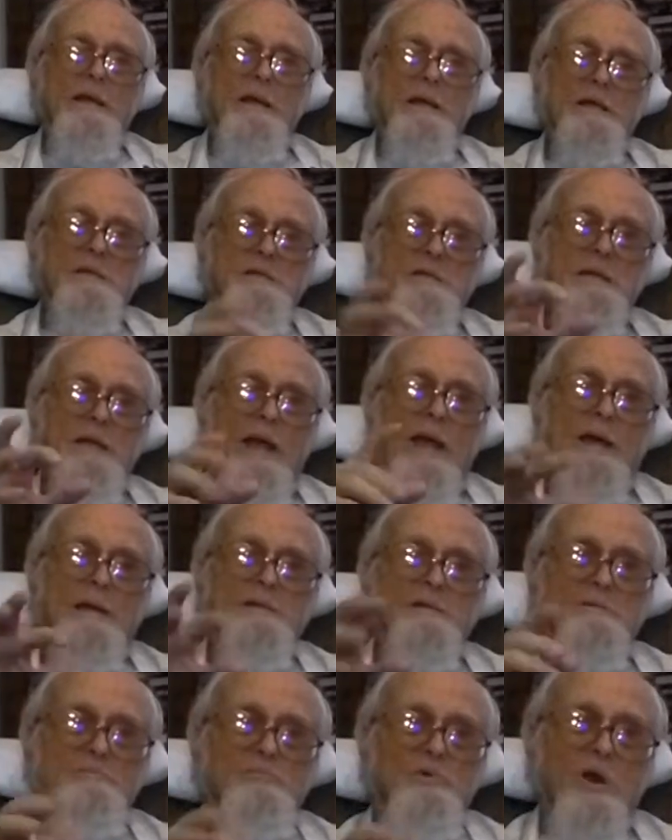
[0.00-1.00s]
I guess he
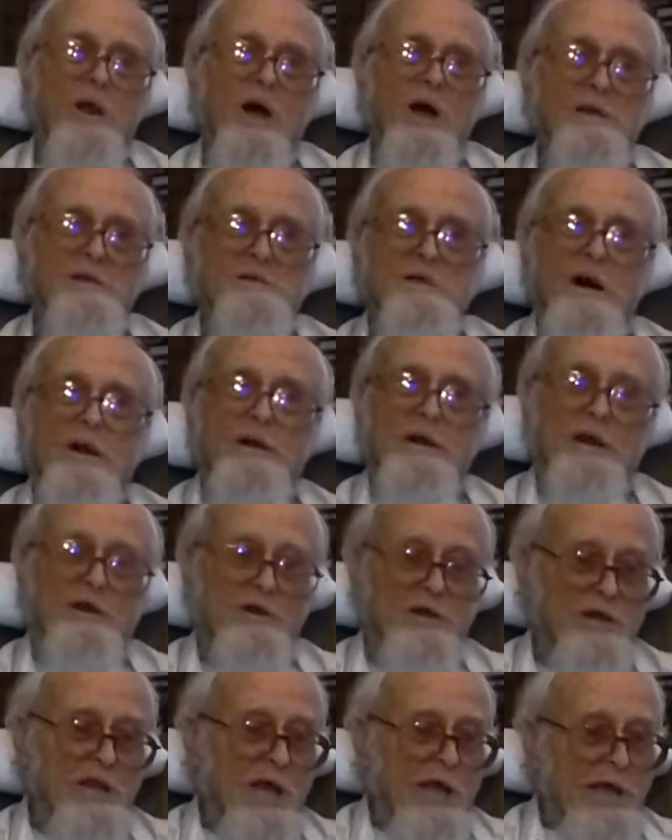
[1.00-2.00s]
had some claws on
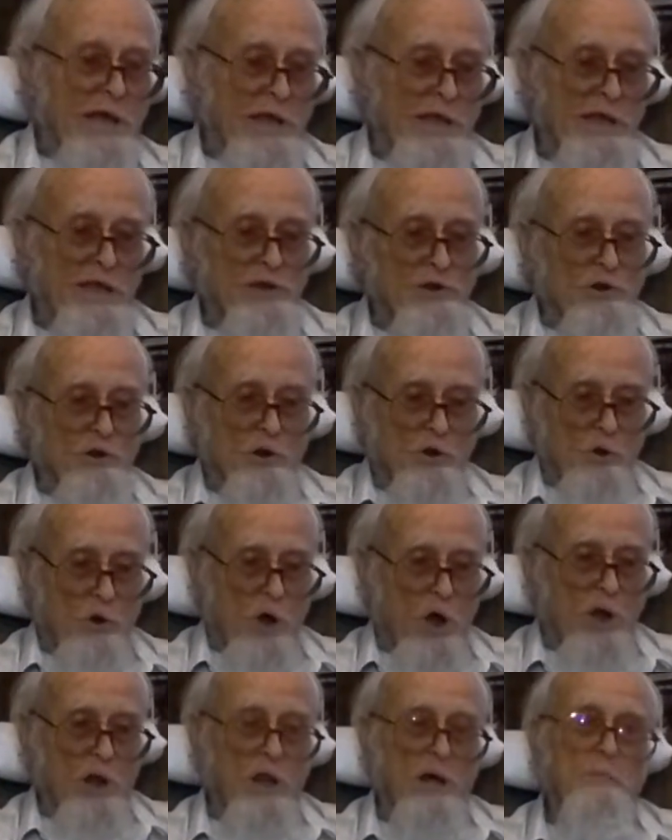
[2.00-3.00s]
there. He'd
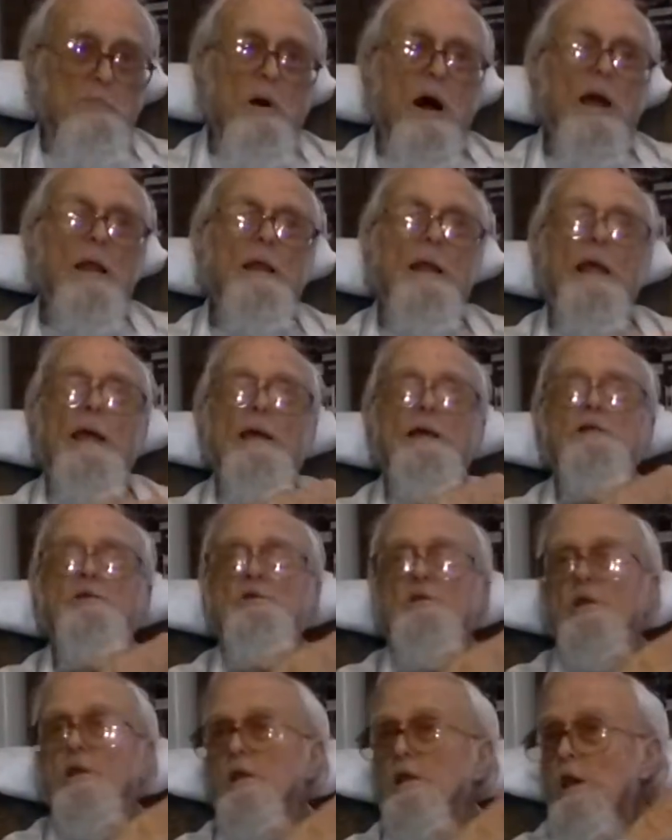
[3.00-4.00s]
crawl up my
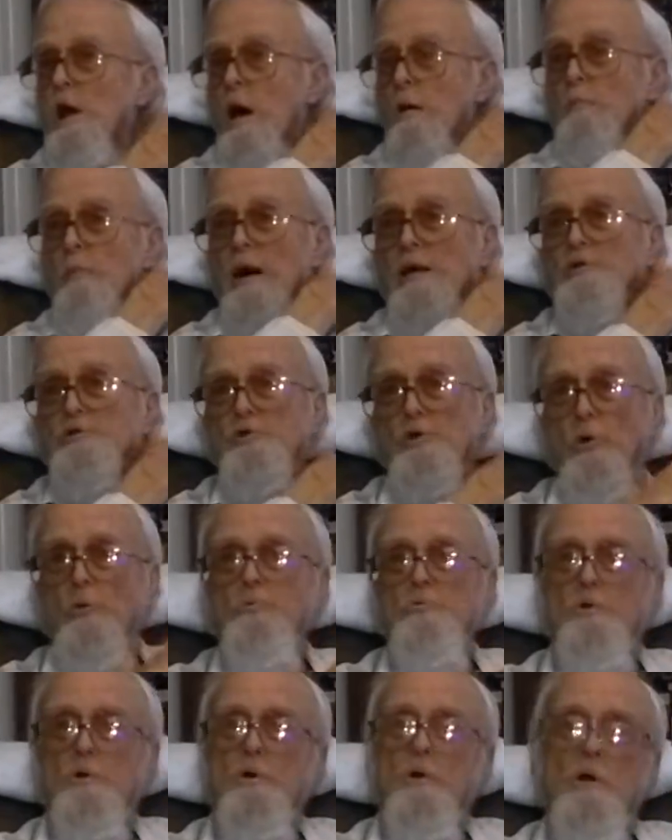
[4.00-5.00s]
legs and get on my
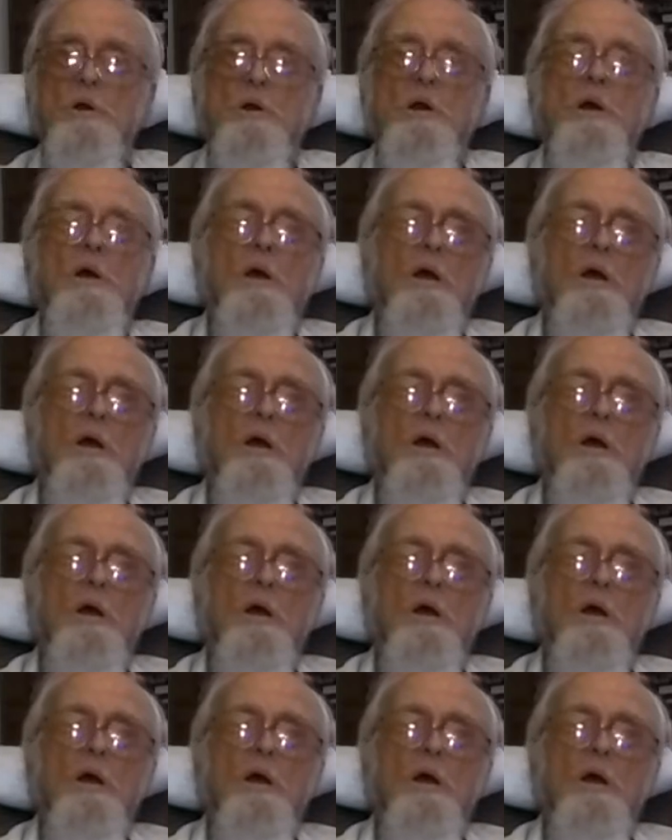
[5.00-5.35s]
shoulder.